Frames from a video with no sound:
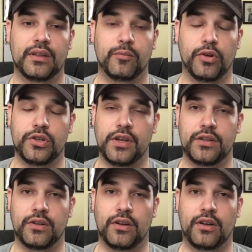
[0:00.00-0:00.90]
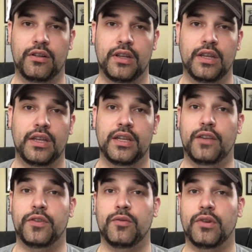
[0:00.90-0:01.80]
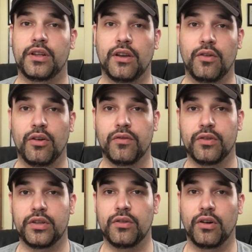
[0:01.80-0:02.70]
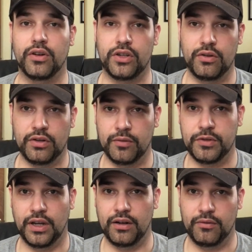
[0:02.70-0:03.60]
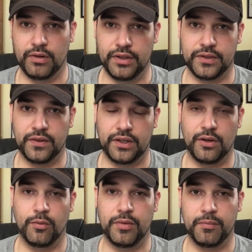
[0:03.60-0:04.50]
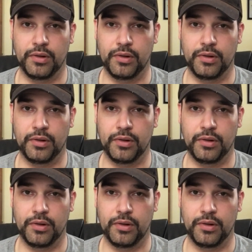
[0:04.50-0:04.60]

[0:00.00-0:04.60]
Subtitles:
Appreciate you all. If you want to go over to our YouTube channel where this video will